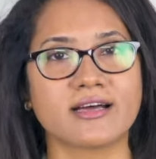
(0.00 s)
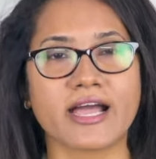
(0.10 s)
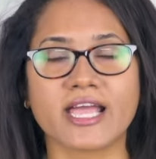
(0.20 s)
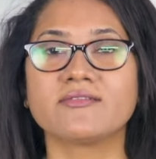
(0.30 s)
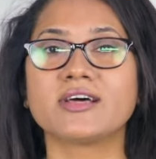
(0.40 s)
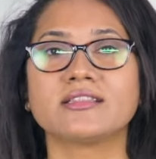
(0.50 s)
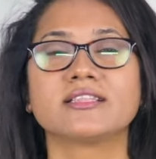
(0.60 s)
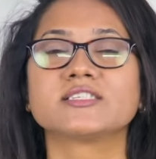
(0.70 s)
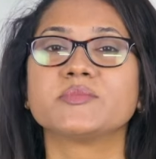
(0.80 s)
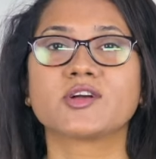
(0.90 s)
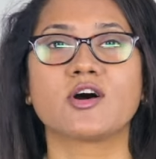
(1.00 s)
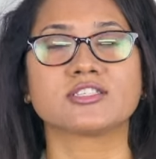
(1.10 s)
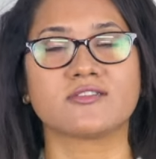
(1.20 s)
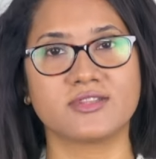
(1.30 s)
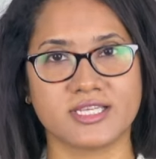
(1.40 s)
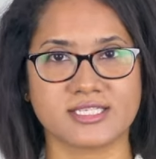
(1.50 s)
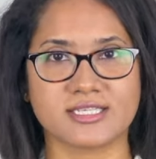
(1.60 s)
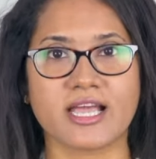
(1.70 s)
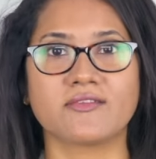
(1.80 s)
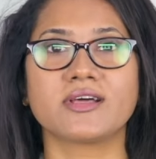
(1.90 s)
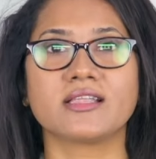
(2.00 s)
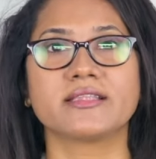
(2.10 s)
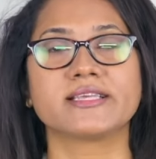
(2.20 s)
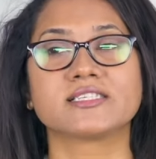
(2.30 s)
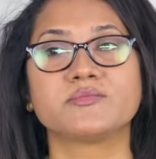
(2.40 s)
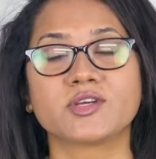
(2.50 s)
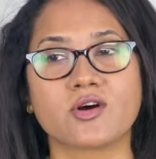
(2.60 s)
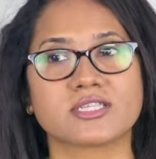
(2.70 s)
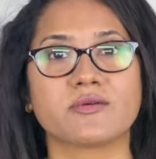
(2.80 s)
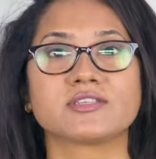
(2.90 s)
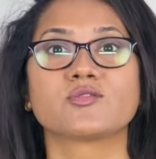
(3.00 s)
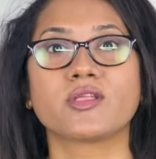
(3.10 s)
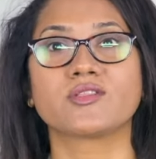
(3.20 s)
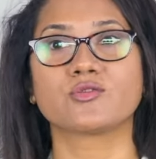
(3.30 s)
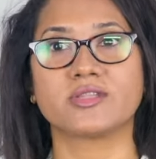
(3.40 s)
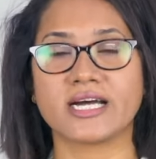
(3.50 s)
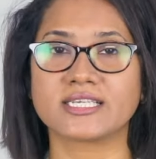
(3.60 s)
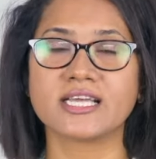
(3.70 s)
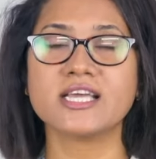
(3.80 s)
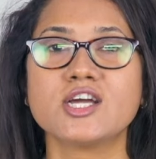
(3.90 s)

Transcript: I have done this because of this, I have done this because I was going through that.